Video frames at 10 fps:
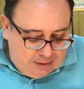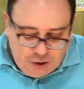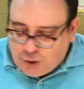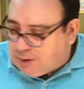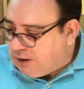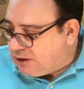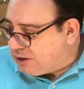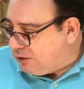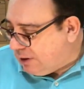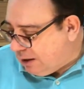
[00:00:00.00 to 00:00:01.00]

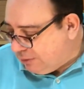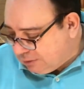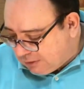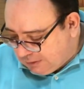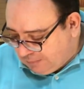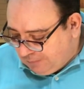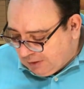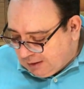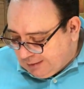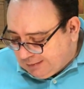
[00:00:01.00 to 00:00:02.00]
jewel's crown.
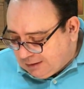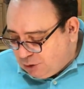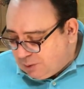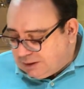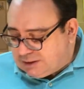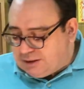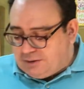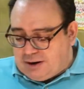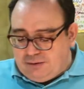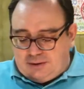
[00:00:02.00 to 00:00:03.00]
The jewel's
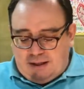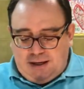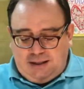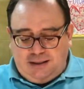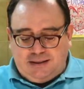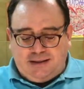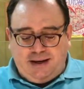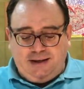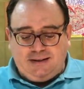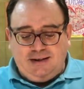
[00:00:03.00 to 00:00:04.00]
crown in this
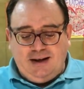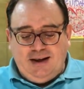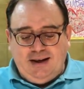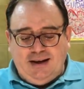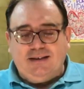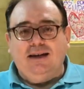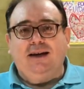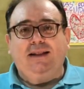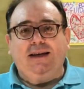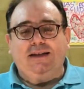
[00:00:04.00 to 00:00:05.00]
case is
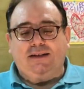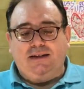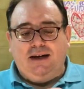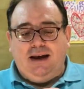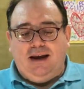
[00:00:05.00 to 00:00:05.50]
this